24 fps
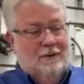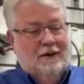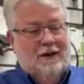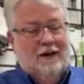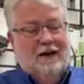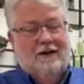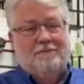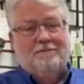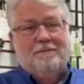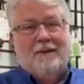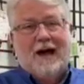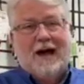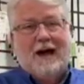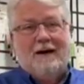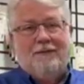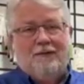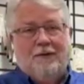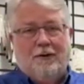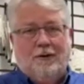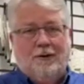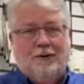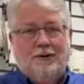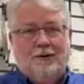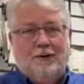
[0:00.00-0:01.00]
we have
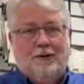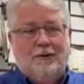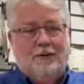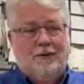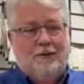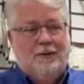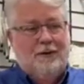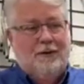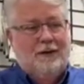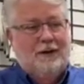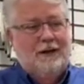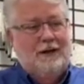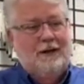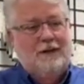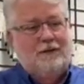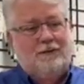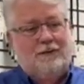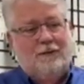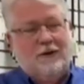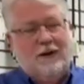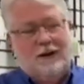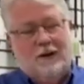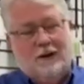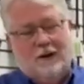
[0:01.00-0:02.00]
baffles. Now, these
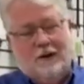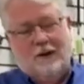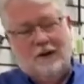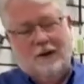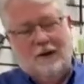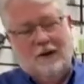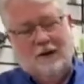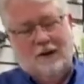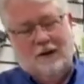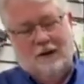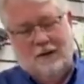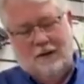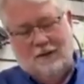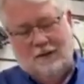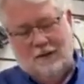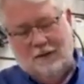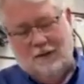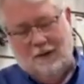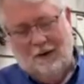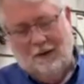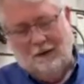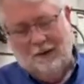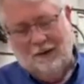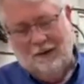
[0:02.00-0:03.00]
fit, there's a
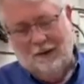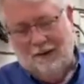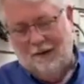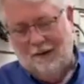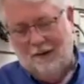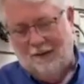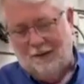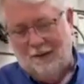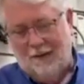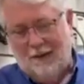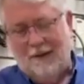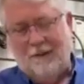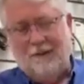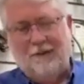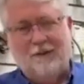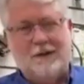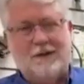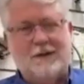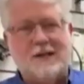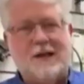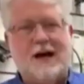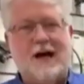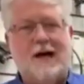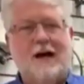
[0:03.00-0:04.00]
couple, 3 different
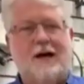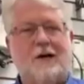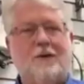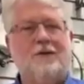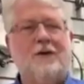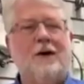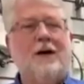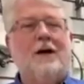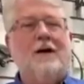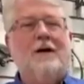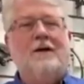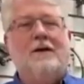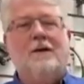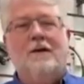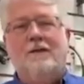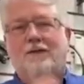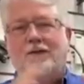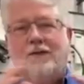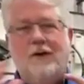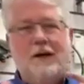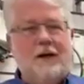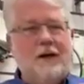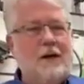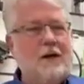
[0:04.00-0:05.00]
styles
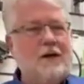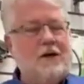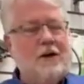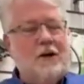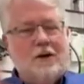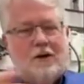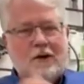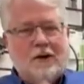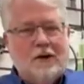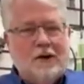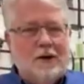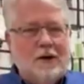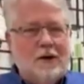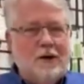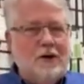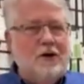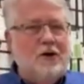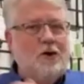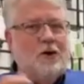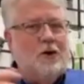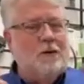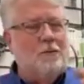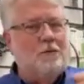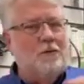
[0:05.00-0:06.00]
that fit, and
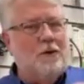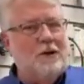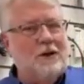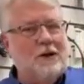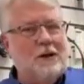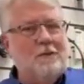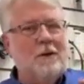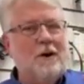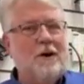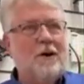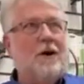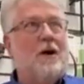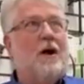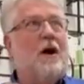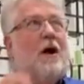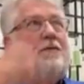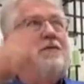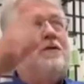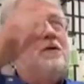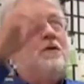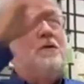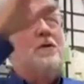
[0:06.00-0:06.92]
you can put them on and off.